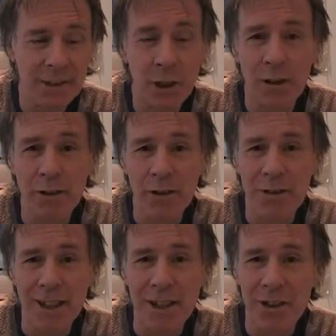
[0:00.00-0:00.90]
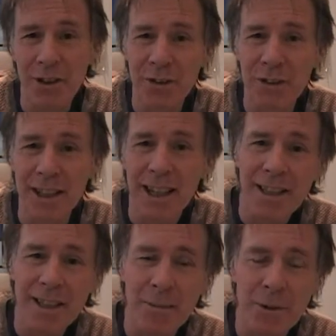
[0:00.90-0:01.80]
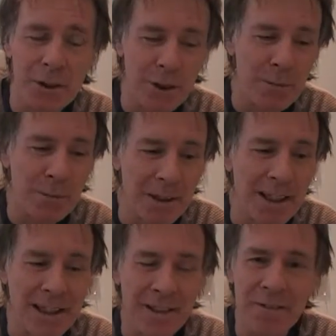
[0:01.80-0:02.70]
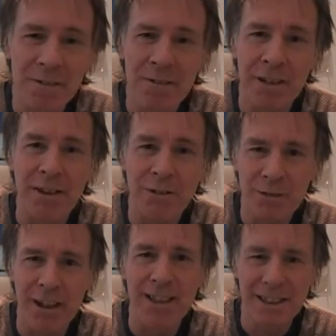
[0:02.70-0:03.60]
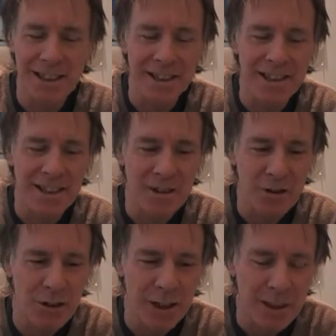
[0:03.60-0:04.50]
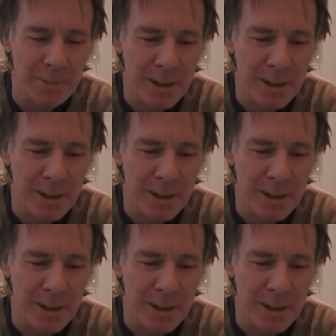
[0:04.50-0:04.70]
Not the right choice for cats, I'm sure, but it felt right in this dream.